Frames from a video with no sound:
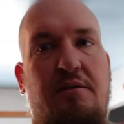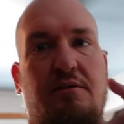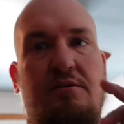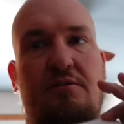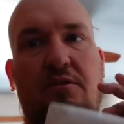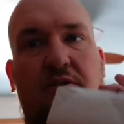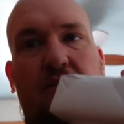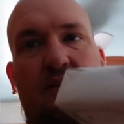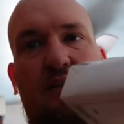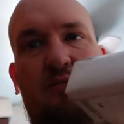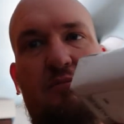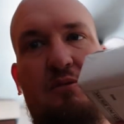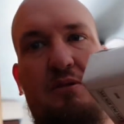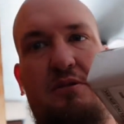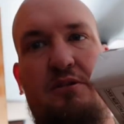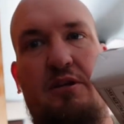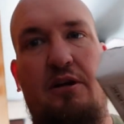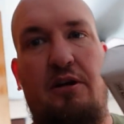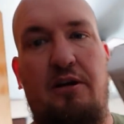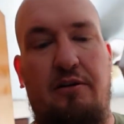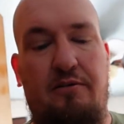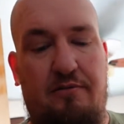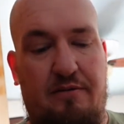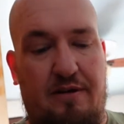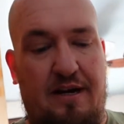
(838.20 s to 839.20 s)
So this
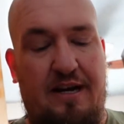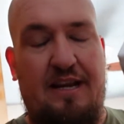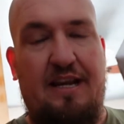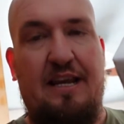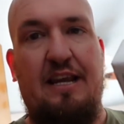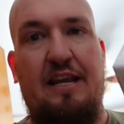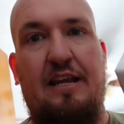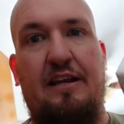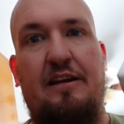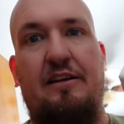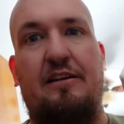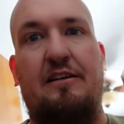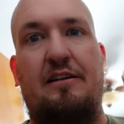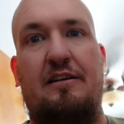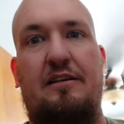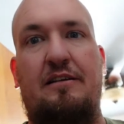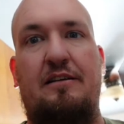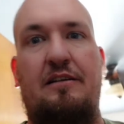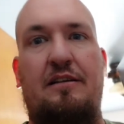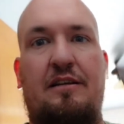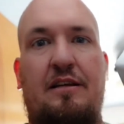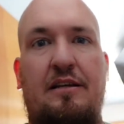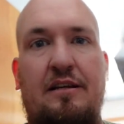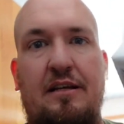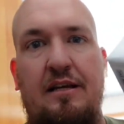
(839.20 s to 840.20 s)
return right here,
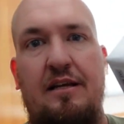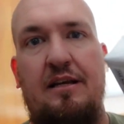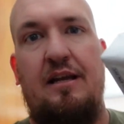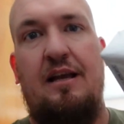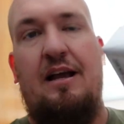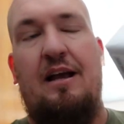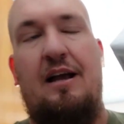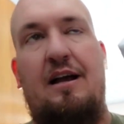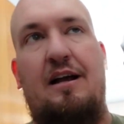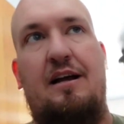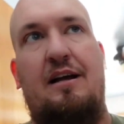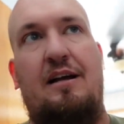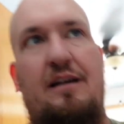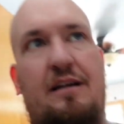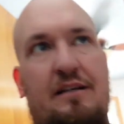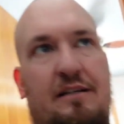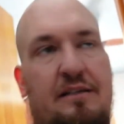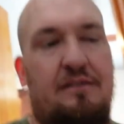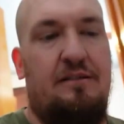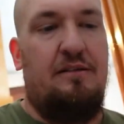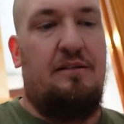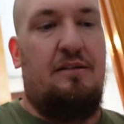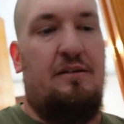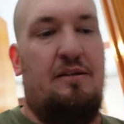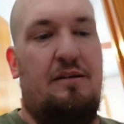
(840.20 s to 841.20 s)

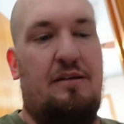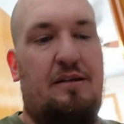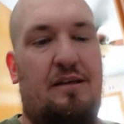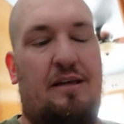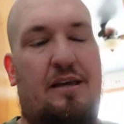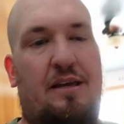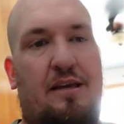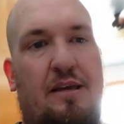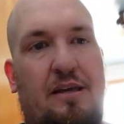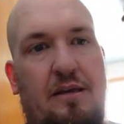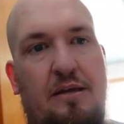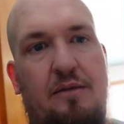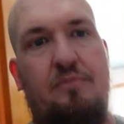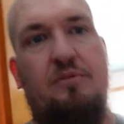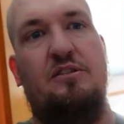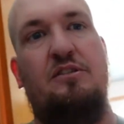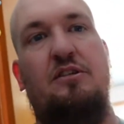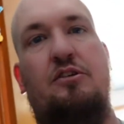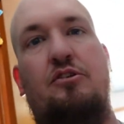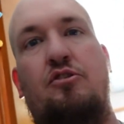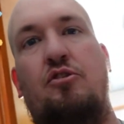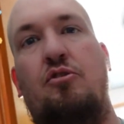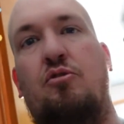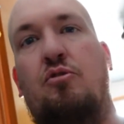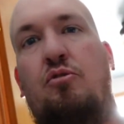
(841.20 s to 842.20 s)
it was a
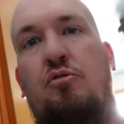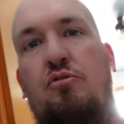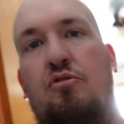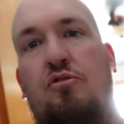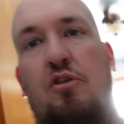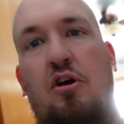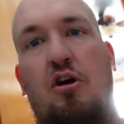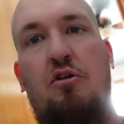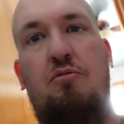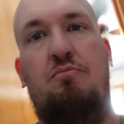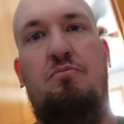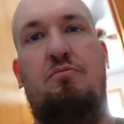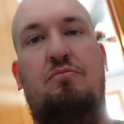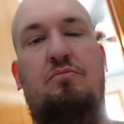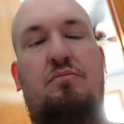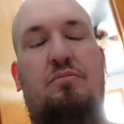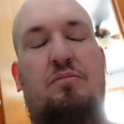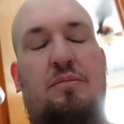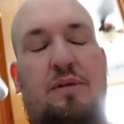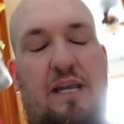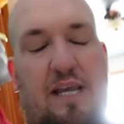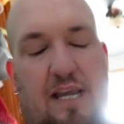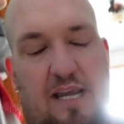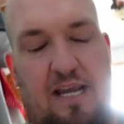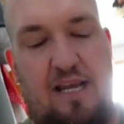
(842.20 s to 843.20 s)
Google Chrome,
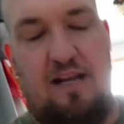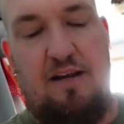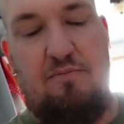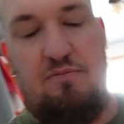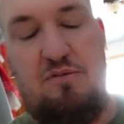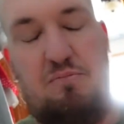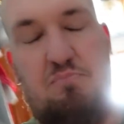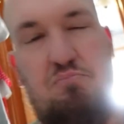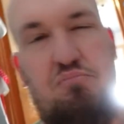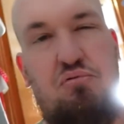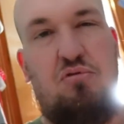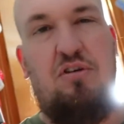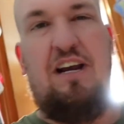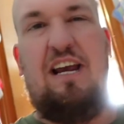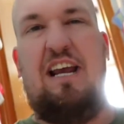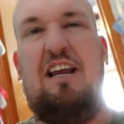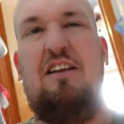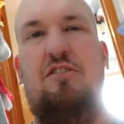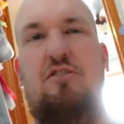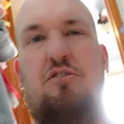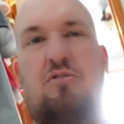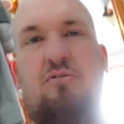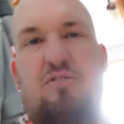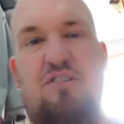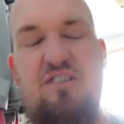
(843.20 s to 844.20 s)
and it was brand
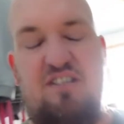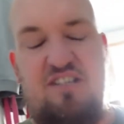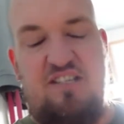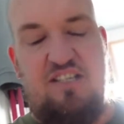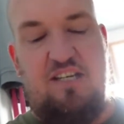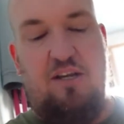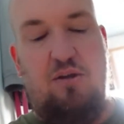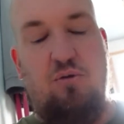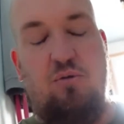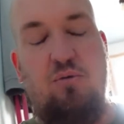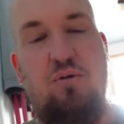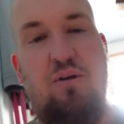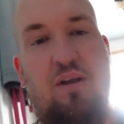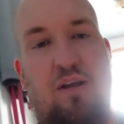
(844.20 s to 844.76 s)
new, sealed,